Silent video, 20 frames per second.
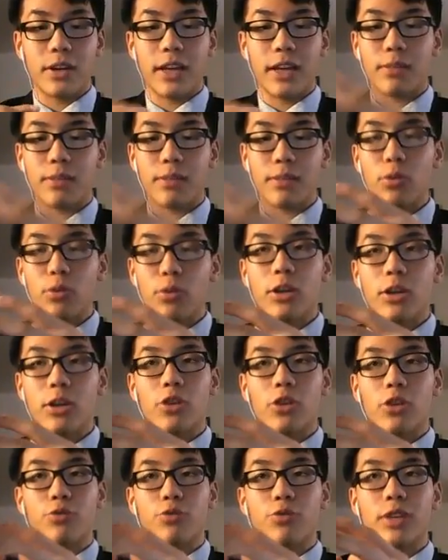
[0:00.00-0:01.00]
and the bold
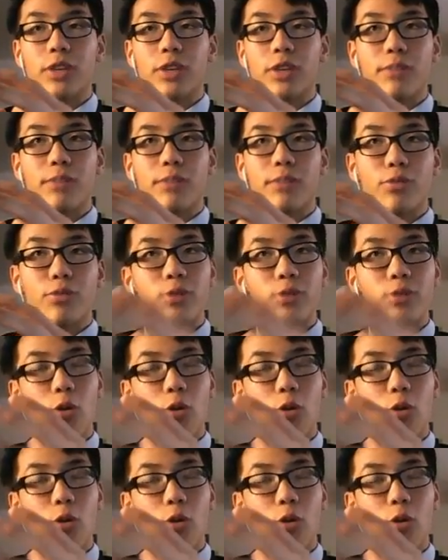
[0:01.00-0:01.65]
color really improved the